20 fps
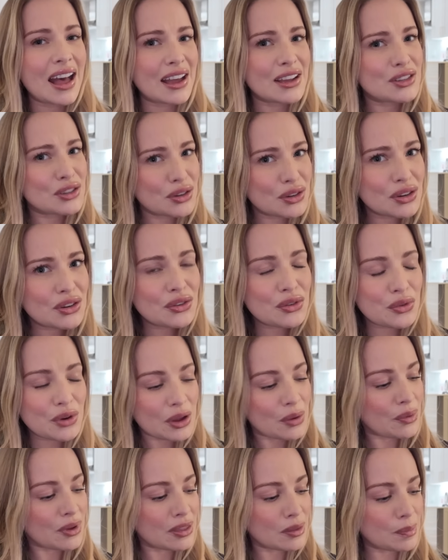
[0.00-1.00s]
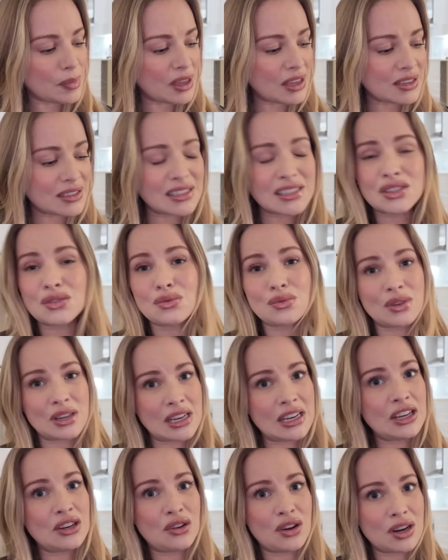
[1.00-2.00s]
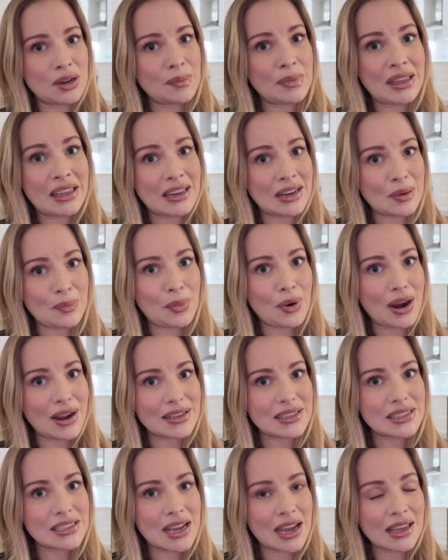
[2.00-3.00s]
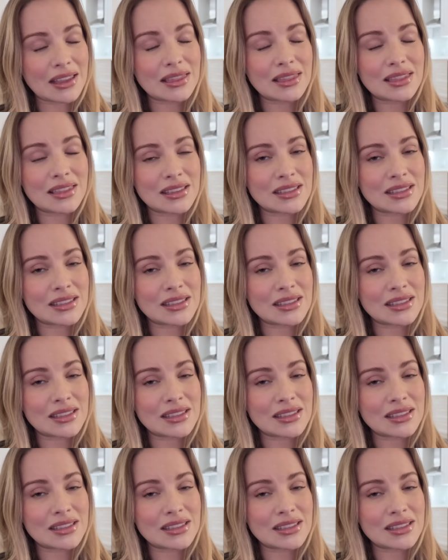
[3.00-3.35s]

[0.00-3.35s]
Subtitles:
I don't agree with, because it's really not a beginner price tag.